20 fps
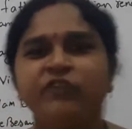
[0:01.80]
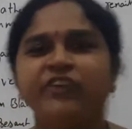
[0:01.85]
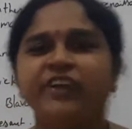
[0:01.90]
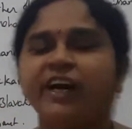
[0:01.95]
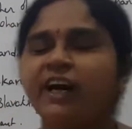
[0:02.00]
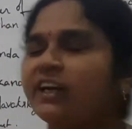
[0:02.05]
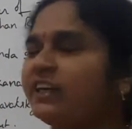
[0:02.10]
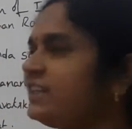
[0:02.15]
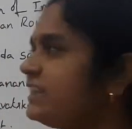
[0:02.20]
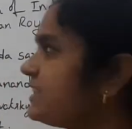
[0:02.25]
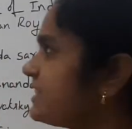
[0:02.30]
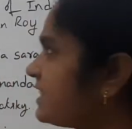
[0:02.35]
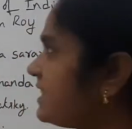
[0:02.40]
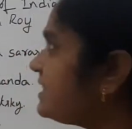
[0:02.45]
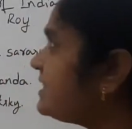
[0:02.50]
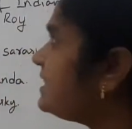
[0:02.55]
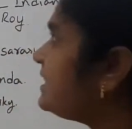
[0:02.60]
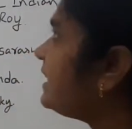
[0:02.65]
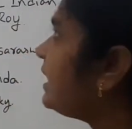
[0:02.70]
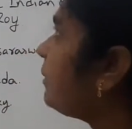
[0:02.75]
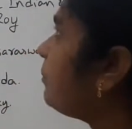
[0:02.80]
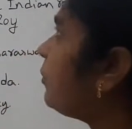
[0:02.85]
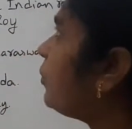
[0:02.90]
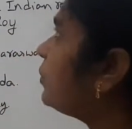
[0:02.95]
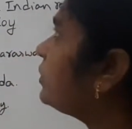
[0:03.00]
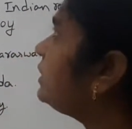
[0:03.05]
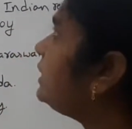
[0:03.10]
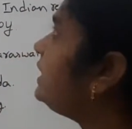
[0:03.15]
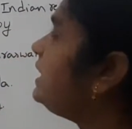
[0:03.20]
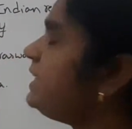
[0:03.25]
we are discussing
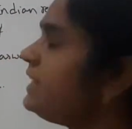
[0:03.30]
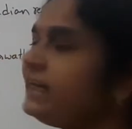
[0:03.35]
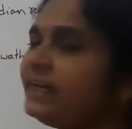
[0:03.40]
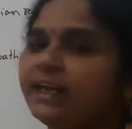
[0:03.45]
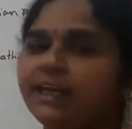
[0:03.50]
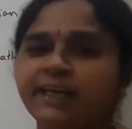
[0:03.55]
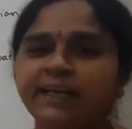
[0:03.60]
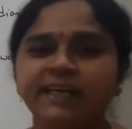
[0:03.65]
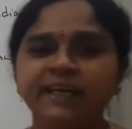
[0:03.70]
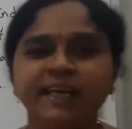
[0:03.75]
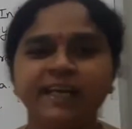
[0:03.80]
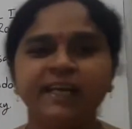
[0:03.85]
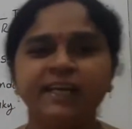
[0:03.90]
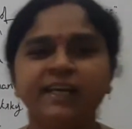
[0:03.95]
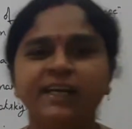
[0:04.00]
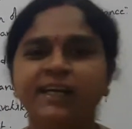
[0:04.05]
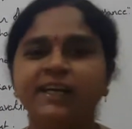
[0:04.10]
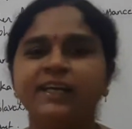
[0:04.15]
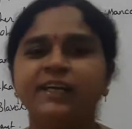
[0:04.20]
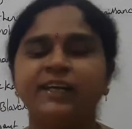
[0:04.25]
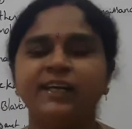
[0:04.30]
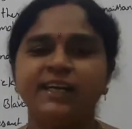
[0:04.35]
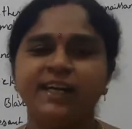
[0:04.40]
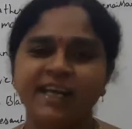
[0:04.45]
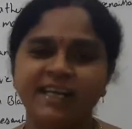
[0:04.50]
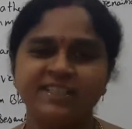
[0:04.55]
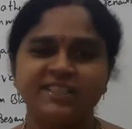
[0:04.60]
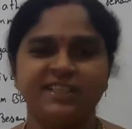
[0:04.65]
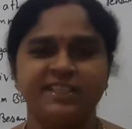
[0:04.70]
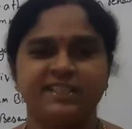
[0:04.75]
about the Indian
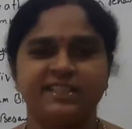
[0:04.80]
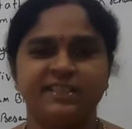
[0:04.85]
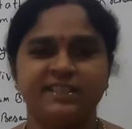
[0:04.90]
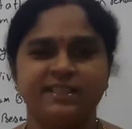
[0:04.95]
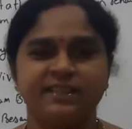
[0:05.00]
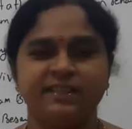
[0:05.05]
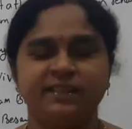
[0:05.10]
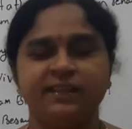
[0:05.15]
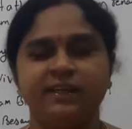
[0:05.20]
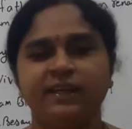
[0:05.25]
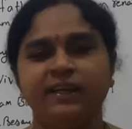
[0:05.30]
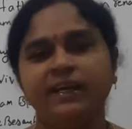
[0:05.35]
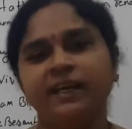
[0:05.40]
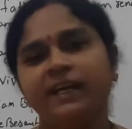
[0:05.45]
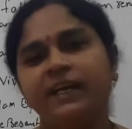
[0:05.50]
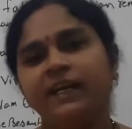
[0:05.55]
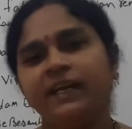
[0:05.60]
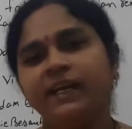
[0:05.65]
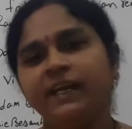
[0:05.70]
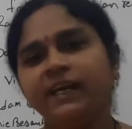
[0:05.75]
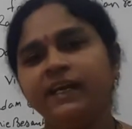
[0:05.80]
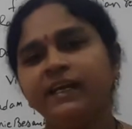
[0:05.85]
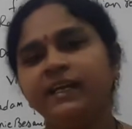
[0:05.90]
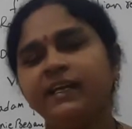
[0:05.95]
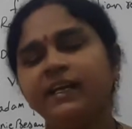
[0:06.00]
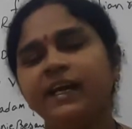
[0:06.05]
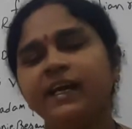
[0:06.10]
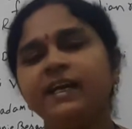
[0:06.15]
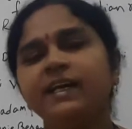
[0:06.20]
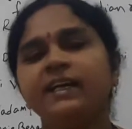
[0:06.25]
Renaissance.
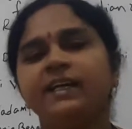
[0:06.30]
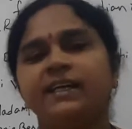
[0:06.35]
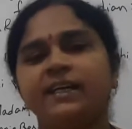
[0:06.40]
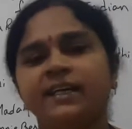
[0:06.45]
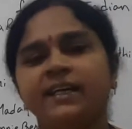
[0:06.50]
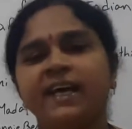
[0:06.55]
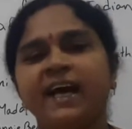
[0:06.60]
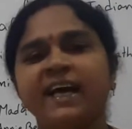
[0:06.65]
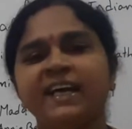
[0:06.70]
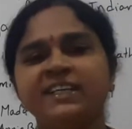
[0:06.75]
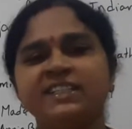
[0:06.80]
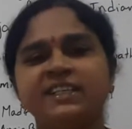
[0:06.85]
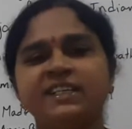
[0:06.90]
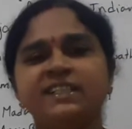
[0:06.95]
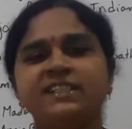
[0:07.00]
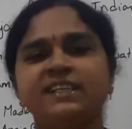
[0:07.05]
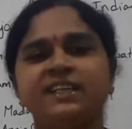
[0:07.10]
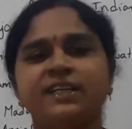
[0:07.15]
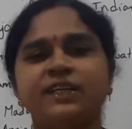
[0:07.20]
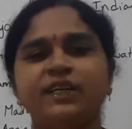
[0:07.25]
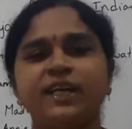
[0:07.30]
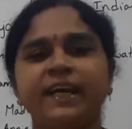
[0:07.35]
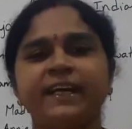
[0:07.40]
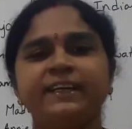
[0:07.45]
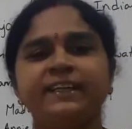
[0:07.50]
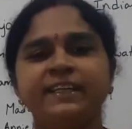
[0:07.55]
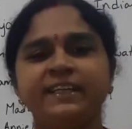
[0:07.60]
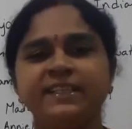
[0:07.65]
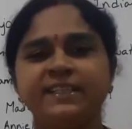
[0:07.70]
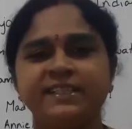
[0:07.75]
Indian Renaissance in
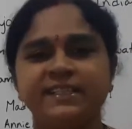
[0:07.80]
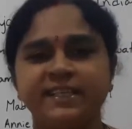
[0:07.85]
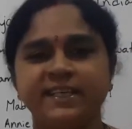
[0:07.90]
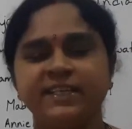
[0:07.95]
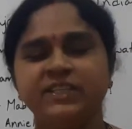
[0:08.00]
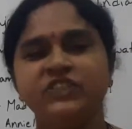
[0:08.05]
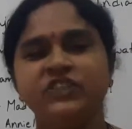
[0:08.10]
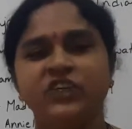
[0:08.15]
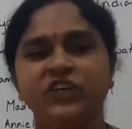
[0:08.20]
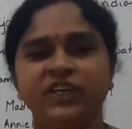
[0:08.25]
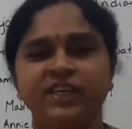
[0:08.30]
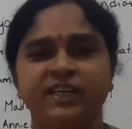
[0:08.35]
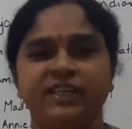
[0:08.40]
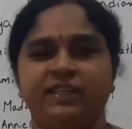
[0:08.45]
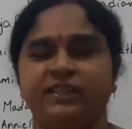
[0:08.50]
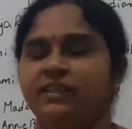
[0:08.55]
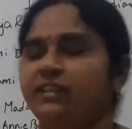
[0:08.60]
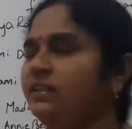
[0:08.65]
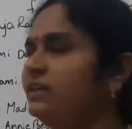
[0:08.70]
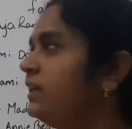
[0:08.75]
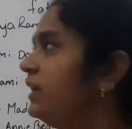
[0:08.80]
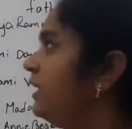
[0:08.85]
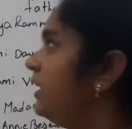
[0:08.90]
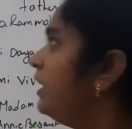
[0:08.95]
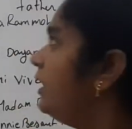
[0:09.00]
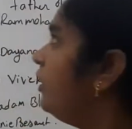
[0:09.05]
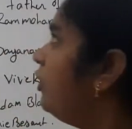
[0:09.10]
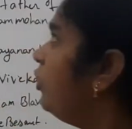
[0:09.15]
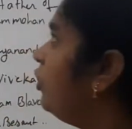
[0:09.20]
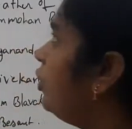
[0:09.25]
19th century,
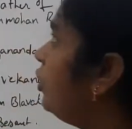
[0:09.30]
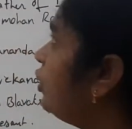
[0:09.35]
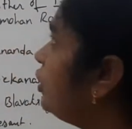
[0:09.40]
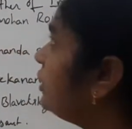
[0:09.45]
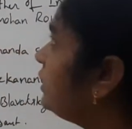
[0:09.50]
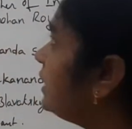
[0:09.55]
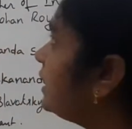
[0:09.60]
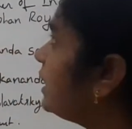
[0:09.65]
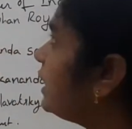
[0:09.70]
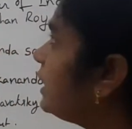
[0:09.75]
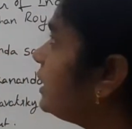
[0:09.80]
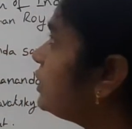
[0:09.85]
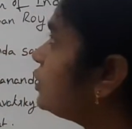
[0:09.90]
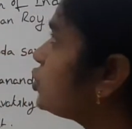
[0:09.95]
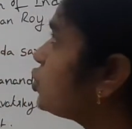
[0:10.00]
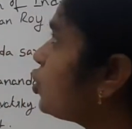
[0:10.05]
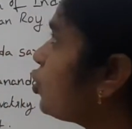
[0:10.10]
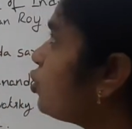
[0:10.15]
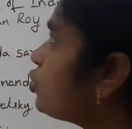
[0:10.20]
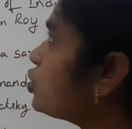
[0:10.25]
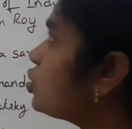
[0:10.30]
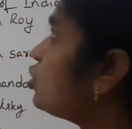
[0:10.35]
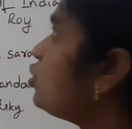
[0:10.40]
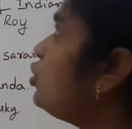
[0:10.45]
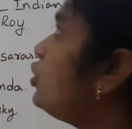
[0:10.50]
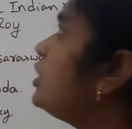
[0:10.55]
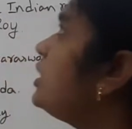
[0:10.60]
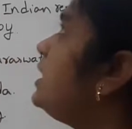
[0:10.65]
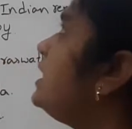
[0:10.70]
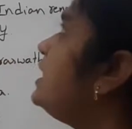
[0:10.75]
the
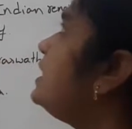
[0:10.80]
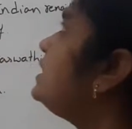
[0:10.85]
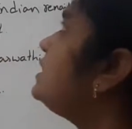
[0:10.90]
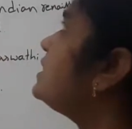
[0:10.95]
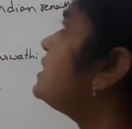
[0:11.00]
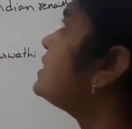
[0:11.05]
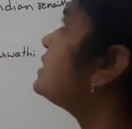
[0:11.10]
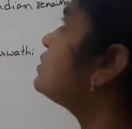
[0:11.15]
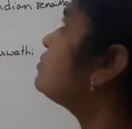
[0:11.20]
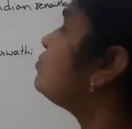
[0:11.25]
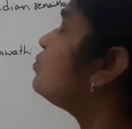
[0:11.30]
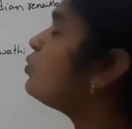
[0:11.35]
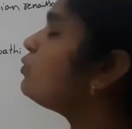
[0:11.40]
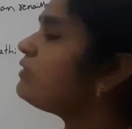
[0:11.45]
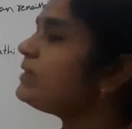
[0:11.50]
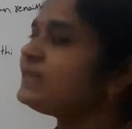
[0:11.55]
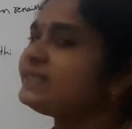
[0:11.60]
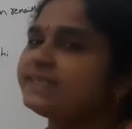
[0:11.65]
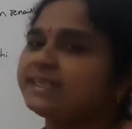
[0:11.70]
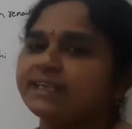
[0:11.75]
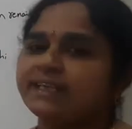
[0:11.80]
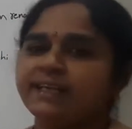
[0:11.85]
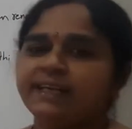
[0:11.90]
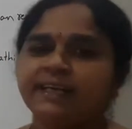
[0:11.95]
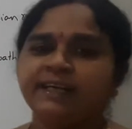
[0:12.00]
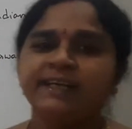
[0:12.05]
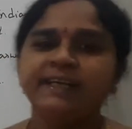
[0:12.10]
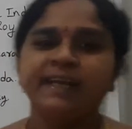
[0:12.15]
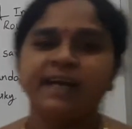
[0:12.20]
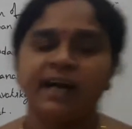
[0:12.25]
socio-religious movements in
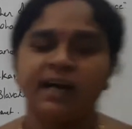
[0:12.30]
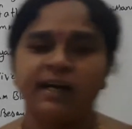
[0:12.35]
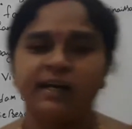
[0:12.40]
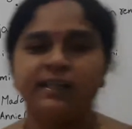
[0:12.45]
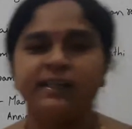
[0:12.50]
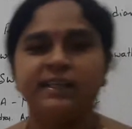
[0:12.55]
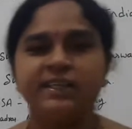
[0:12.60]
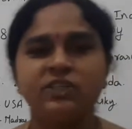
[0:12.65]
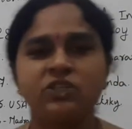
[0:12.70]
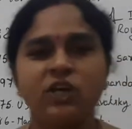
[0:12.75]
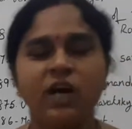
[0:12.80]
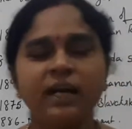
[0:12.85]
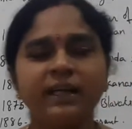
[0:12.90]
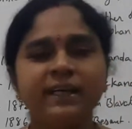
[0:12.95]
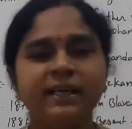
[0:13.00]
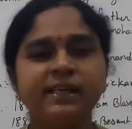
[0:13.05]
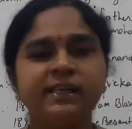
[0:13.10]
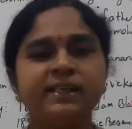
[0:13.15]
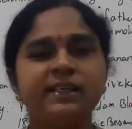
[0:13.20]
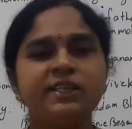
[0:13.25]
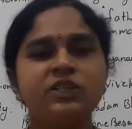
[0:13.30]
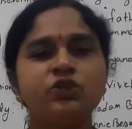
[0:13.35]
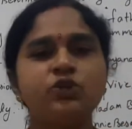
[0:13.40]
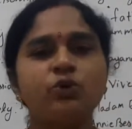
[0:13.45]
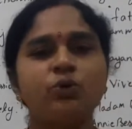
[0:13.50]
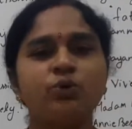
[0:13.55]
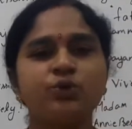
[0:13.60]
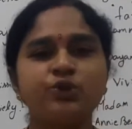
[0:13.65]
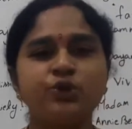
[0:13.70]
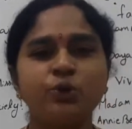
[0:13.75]
India. They started the
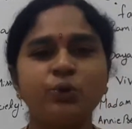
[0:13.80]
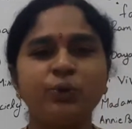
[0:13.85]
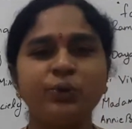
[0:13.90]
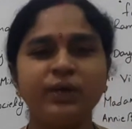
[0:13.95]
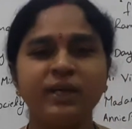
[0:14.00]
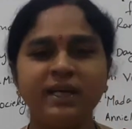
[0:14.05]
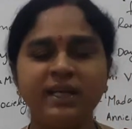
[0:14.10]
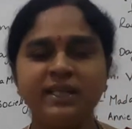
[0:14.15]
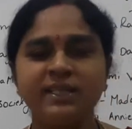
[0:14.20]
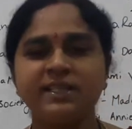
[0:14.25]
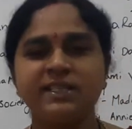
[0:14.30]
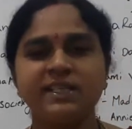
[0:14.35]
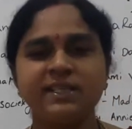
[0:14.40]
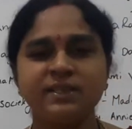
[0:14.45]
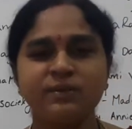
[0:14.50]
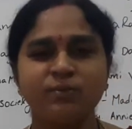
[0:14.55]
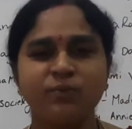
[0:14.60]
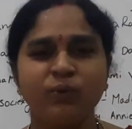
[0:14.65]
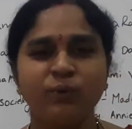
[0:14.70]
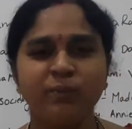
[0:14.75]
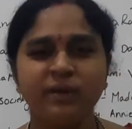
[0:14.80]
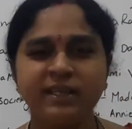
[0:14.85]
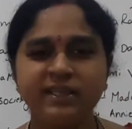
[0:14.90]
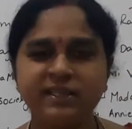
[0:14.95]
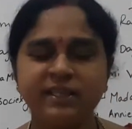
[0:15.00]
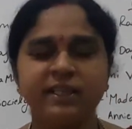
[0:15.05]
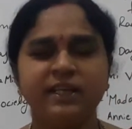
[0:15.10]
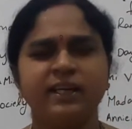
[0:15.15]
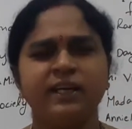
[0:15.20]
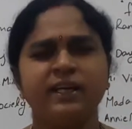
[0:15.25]
socio-religious
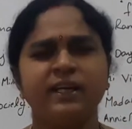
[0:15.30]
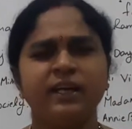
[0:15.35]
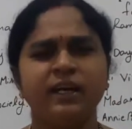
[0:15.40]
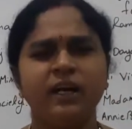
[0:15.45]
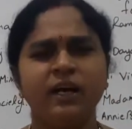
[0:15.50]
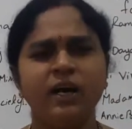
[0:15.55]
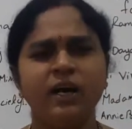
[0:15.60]
movements in India.